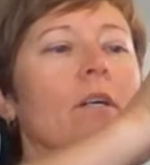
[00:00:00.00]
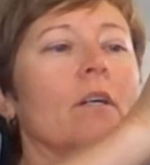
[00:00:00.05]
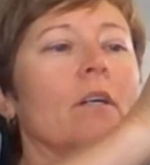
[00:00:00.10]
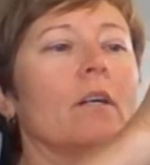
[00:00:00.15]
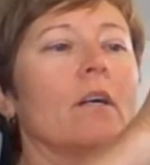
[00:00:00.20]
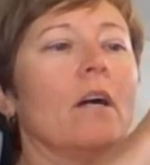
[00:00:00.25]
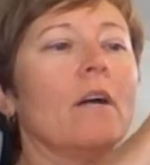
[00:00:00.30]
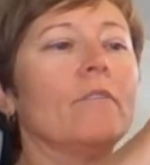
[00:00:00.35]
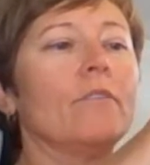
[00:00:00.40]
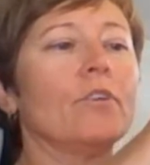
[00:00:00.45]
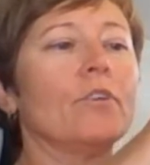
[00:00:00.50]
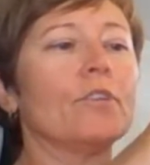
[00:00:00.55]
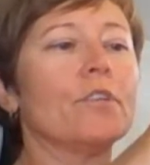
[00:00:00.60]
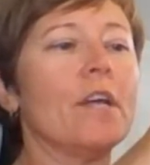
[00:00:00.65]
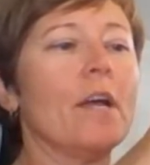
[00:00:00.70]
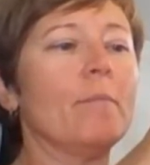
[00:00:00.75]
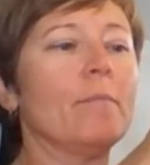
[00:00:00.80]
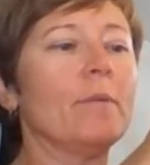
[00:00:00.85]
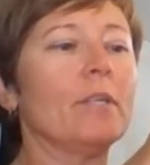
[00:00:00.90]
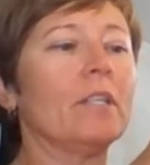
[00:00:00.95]
of your
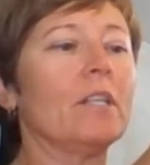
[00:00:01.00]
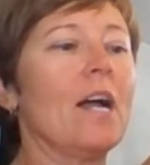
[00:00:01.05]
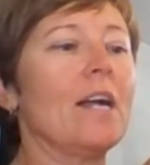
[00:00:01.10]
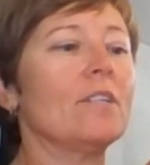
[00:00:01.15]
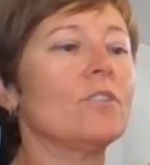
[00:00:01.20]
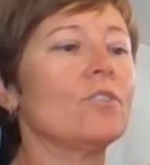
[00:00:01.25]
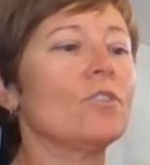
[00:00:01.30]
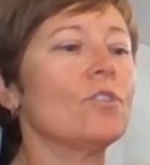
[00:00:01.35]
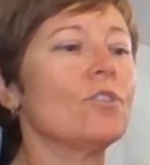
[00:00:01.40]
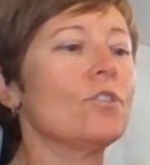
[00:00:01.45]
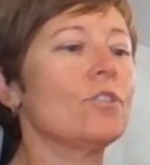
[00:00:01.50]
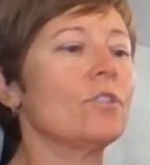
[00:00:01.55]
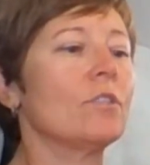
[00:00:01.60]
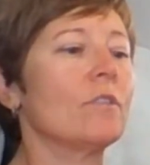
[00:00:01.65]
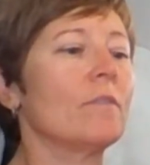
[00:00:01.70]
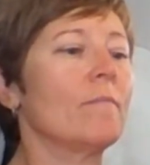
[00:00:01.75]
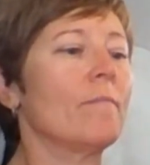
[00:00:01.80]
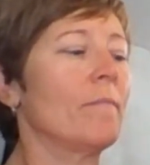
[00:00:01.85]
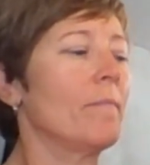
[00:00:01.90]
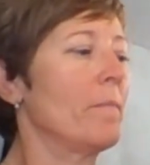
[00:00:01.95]
nebulizers.
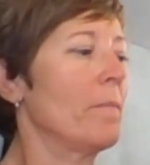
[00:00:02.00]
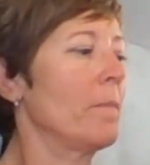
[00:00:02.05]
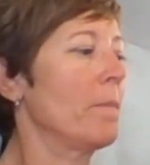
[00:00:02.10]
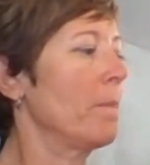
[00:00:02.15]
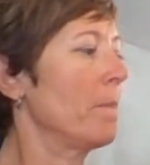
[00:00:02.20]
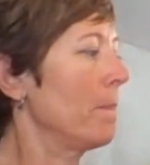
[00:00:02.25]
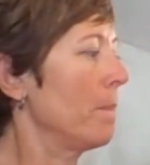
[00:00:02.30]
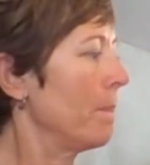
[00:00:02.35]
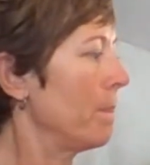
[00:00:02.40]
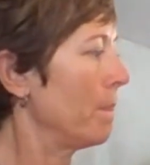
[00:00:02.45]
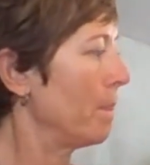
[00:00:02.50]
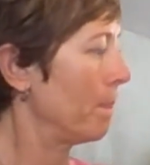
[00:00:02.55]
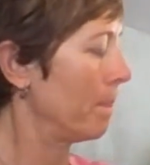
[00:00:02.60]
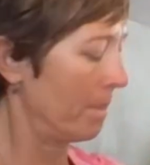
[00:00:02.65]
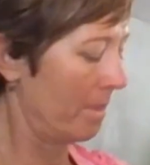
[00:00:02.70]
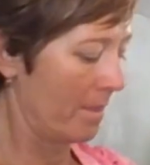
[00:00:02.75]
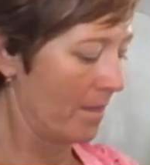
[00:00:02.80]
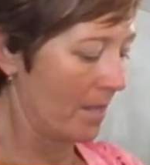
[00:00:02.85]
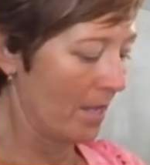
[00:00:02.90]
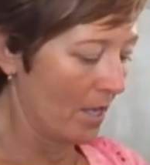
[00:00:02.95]

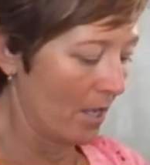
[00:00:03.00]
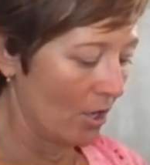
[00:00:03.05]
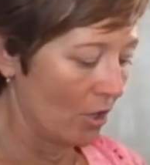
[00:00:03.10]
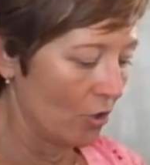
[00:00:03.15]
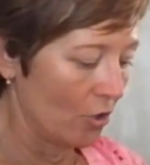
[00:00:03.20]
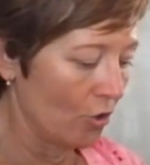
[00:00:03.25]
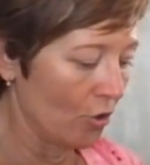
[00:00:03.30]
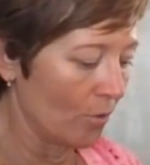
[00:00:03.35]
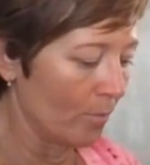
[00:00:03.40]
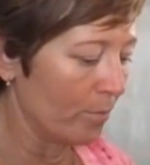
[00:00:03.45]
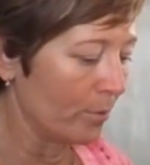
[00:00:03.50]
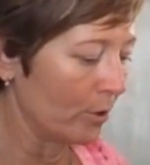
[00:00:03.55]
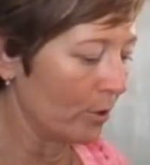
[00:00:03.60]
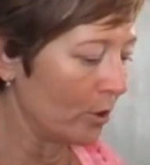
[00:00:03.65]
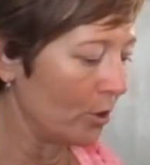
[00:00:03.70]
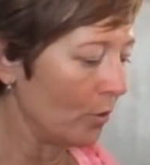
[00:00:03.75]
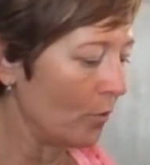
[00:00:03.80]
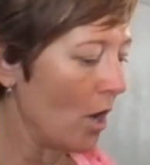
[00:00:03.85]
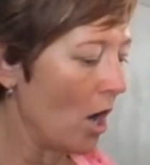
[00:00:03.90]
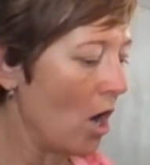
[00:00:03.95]
Your
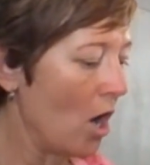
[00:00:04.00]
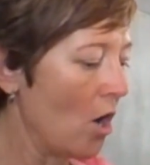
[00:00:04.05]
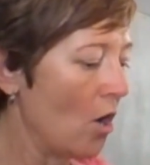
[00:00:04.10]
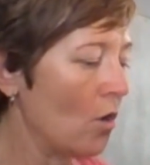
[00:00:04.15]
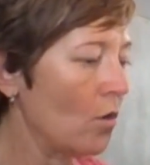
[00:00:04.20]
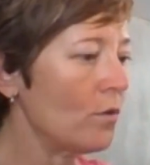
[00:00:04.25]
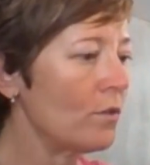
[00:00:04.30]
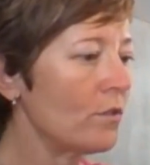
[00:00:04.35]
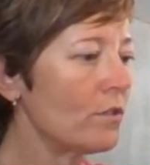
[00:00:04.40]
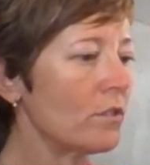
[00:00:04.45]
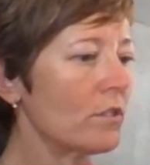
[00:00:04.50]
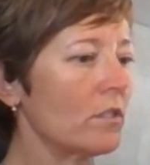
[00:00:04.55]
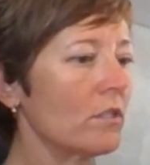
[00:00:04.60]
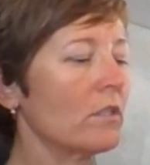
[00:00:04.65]
blue hose